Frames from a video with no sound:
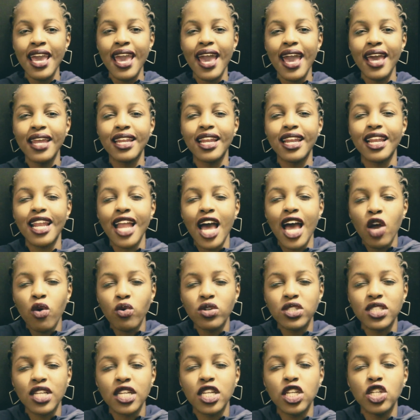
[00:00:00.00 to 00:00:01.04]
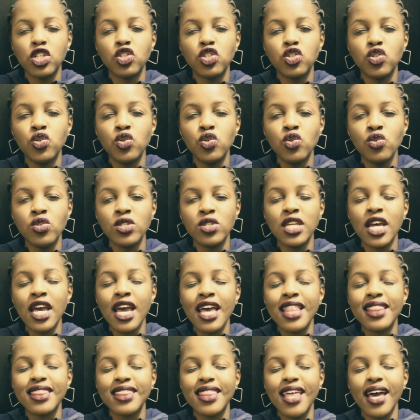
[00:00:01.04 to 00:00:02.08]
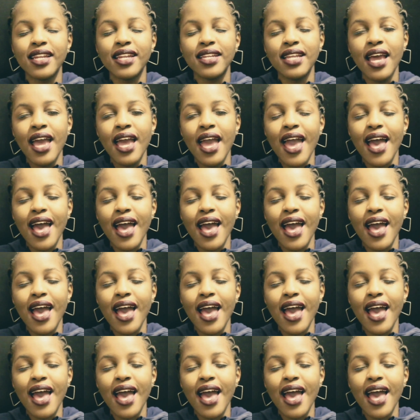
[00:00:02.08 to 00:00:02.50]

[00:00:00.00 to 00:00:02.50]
and language that is used that